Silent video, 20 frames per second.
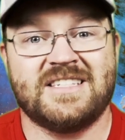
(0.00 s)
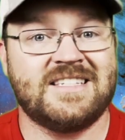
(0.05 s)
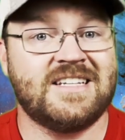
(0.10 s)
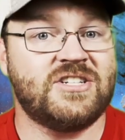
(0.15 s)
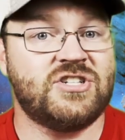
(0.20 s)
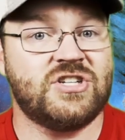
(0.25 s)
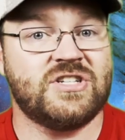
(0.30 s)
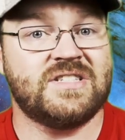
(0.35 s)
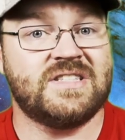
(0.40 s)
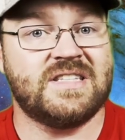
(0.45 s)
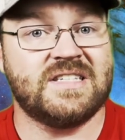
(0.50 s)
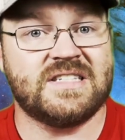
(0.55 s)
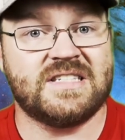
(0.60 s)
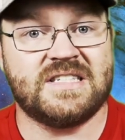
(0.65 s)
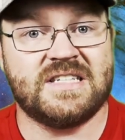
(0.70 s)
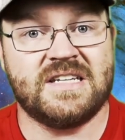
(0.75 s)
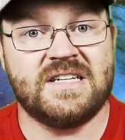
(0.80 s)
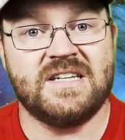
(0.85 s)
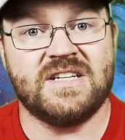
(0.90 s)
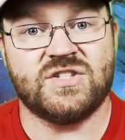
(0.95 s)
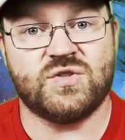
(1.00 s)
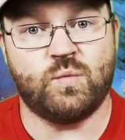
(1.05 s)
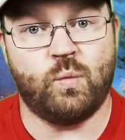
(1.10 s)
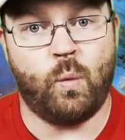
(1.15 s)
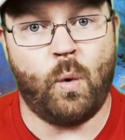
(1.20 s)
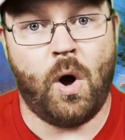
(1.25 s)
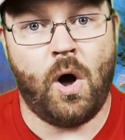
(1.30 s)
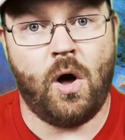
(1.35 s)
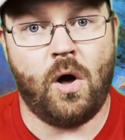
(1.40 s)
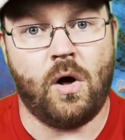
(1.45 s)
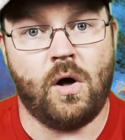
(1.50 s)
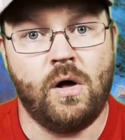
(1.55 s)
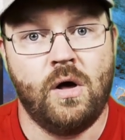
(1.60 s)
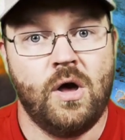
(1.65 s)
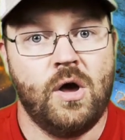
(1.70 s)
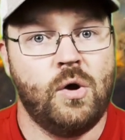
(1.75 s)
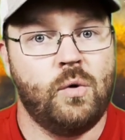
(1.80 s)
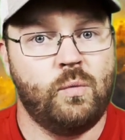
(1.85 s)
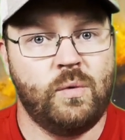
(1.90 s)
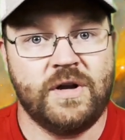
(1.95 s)
such as the Cygnus Wall,
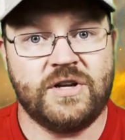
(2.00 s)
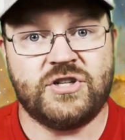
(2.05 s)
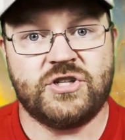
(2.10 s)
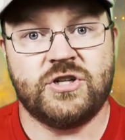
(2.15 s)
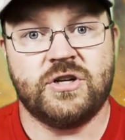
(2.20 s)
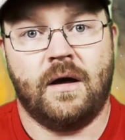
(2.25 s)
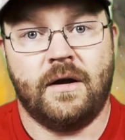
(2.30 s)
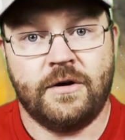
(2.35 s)
which,